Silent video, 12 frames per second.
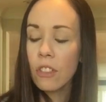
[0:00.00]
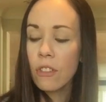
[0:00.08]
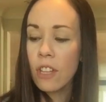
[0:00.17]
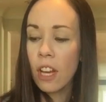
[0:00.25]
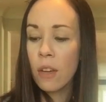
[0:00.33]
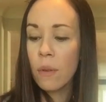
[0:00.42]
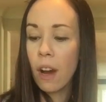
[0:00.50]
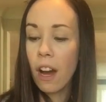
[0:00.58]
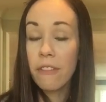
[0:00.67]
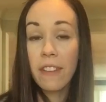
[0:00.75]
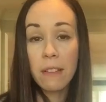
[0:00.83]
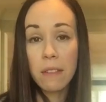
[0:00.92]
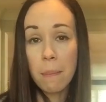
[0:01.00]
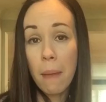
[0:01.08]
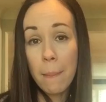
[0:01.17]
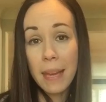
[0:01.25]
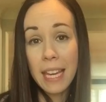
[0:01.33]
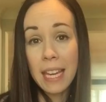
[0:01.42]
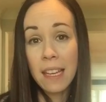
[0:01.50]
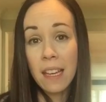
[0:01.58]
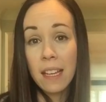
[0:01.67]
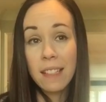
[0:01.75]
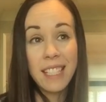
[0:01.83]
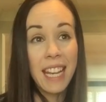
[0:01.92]
So I found a mummy
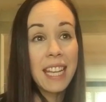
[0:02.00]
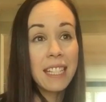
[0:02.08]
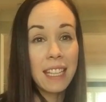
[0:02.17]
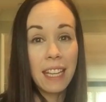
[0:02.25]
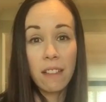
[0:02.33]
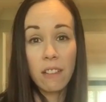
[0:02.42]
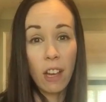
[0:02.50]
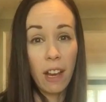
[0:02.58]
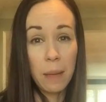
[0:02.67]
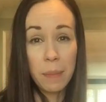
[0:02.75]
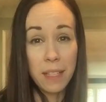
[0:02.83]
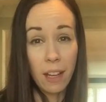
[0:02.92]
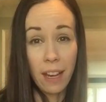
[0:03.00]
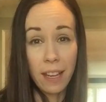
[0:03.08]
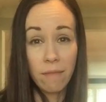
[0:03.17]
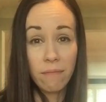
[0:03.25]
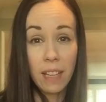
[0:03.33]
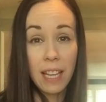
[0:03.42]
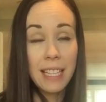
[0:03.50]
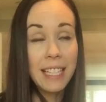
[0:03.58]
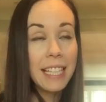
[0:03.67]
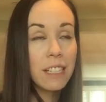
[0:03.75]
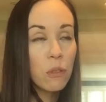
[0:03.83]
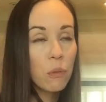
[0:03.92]
dating type site,
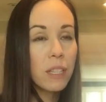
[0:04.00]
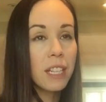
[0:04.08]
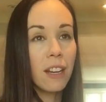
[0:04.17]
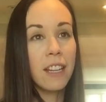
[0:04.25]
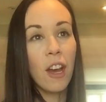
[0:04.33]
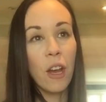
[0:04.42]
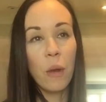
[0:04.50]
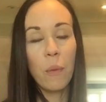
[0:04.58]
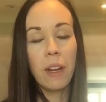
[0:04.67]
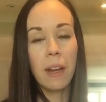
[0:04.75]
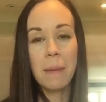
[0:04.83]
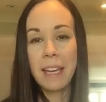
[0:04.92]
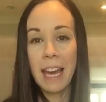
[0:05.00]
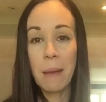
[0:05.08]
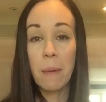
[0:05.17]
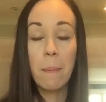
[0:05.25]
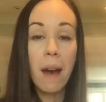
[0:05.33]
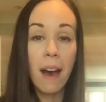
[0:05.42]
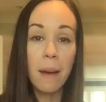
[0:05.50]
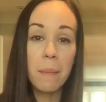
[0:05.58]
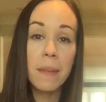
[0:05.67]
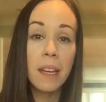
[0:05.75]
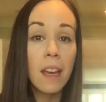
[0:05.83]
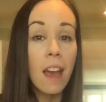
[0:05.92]
and little did I know when I became a
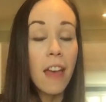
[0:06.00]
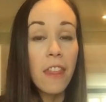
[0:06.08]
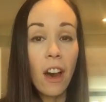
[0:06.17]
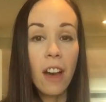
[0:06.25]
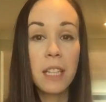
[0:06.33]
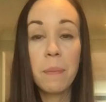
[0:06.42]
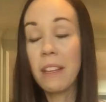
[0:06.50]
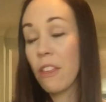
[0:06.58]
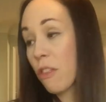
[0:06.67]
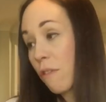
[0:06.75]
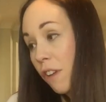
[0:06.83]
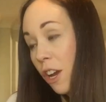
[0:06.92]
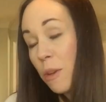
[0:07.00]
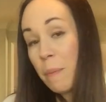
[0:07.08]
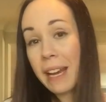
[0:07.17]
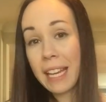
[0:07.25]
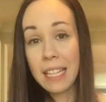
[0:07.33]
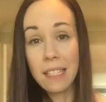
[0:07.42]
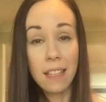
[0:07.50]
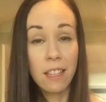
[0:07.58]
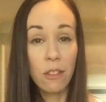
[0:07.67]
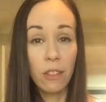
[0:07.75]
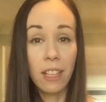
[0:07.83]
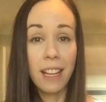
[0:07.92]
mum that I'd be thrown back into
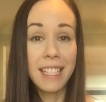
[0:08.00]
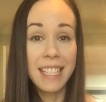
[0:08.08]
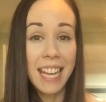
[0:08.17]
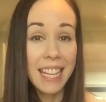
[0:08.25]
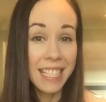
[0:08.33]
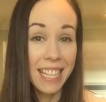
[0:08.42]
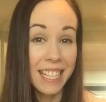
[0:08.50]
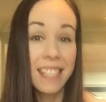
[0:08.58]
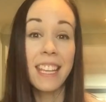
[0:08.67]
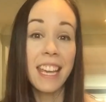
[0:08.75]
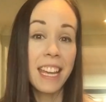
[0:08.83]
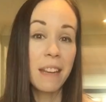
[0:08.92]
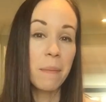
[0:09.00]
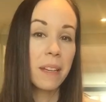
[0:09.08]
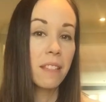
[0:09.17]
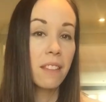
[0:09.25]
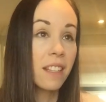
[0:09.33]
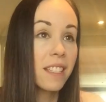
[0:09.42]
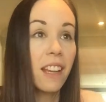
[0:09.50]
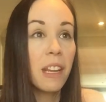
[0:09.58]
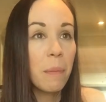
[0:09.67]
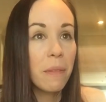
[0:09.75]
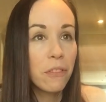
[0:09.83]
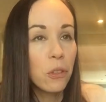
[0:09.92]
this online dating scene, because I'd done
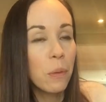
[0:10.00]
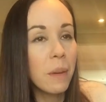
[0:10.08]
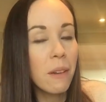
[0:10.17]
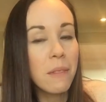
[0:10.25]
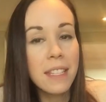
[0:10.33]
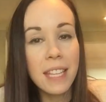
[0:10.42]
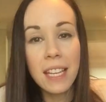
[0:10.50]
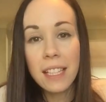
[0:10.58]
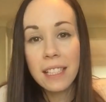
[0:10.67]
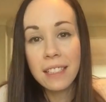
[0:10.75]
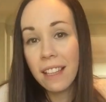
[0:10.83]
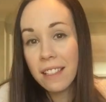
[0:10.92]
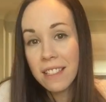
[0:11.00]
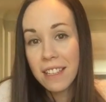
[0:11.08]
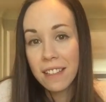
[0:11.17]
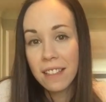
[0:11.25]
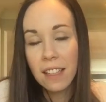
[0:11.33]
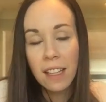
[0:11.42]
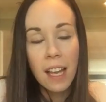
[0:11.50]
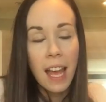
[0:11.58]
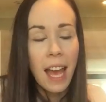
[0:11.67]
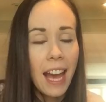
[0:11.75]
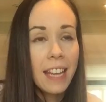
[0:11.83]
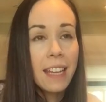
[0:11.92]
it before when I was single in London,
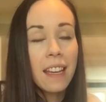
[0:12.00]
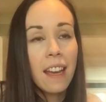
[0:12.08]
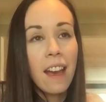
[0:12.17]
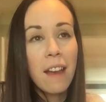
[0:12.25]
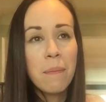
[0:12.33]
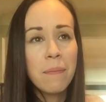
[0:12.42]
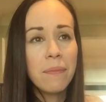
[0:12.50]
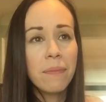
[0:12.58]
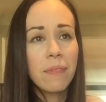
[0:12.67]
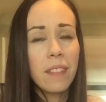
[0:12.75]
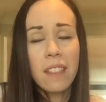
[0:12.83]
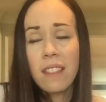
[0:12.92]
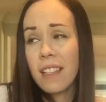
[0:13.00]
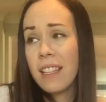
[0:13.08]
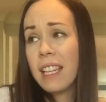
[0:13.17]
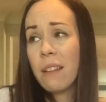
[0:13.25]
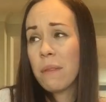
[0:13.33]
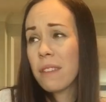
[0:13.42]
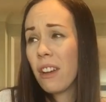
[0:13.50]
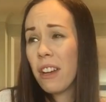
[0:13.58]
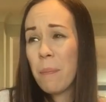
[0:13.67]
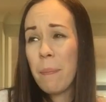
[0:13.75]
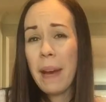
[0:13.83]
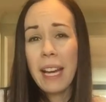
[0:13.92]
and suddenly I was
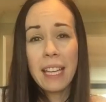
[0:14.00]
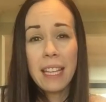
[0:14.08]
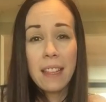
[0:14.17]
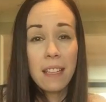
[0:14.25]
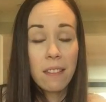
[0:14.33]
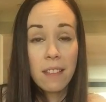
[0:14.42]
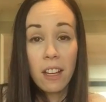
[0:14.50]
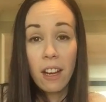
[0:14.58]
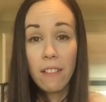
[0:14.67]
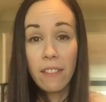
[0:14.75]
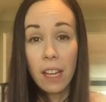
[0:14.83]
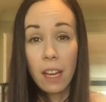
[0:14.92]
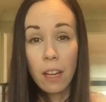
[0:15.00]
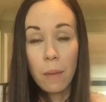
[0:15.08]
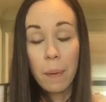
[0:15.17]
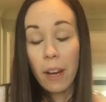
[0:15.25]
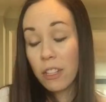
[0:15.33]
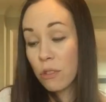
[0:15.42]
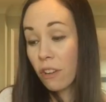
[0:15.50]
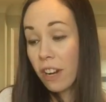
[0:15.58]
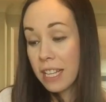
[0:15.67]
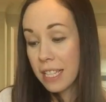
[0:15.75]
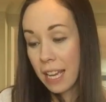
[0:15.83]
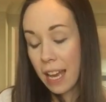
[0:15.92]
kind of back in this scenario. But I
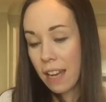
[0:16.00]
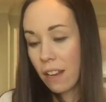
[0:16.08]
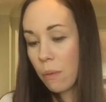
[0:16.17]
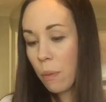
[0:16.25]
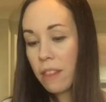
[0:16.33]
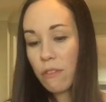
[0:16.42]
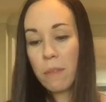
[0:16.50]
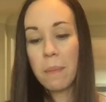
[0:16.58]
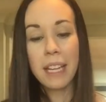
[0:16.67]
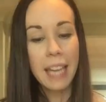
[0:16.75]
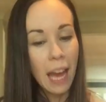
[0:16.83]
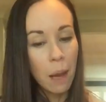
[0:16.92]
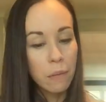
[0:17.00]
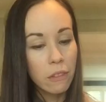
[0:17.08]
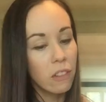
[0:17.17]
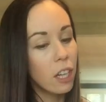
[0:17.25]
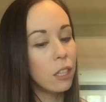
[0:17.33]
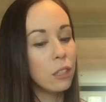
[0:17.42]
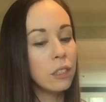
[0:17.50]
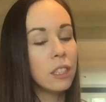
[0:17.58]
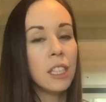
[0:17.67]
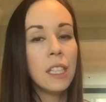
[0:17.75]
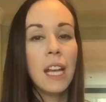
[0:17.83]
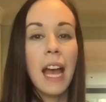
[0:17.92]
tried it and I went through my camera
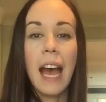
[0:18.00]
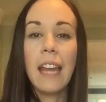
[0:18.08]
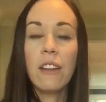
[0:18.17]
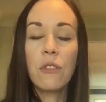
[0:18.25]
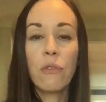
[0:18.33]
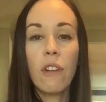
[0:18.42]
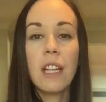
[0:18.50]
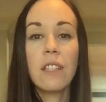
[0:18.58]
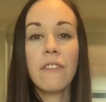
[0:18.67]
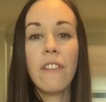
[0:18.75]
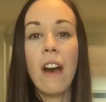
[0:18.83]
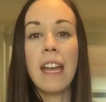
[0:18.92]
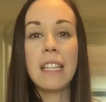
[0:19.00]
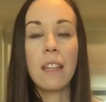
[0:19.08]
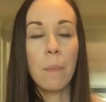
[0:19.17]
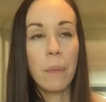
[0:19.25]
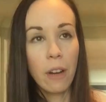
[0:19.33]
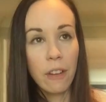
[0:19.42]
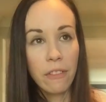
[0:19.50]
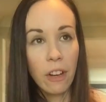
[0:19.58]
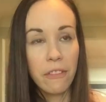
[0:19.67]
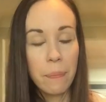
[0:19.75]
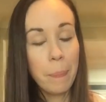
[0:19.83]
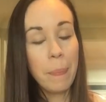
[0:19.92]
roll and I tried to find a
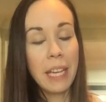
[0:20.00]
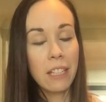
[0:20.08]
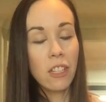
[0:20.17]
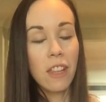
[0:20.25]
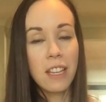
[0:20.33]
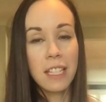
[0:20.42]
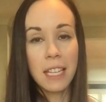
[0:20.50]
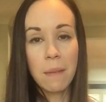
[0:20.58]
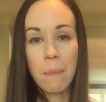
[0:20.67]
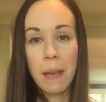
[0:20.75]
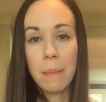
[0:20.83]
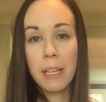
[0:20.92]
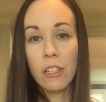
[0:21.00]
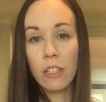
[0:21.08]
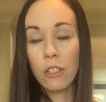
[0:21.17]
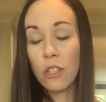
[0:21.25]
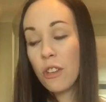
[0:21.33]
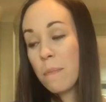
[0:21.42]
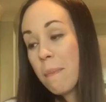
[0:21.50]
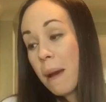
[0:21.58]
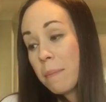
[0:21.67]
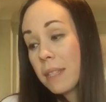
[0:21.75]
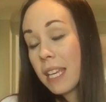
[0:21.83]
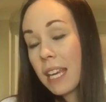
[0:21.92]
profile picture that didn't make me look too
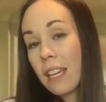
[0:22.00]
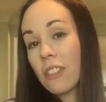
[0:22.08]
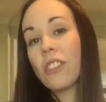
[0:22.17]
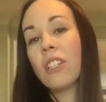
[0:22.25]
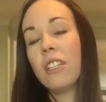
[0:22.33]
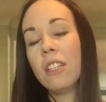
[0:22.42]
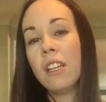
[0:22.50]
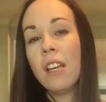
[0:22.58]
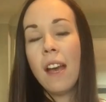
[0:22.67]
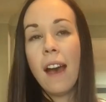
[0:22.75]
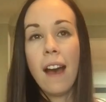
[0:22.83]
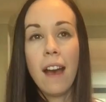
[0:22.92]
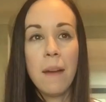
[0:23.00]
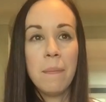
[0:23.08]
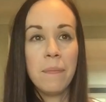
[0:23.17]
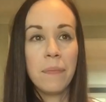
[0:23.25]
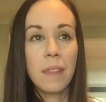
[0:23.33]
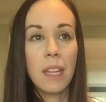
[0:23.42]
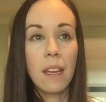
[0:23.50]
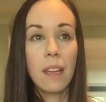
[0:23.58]
mumsy-ish, and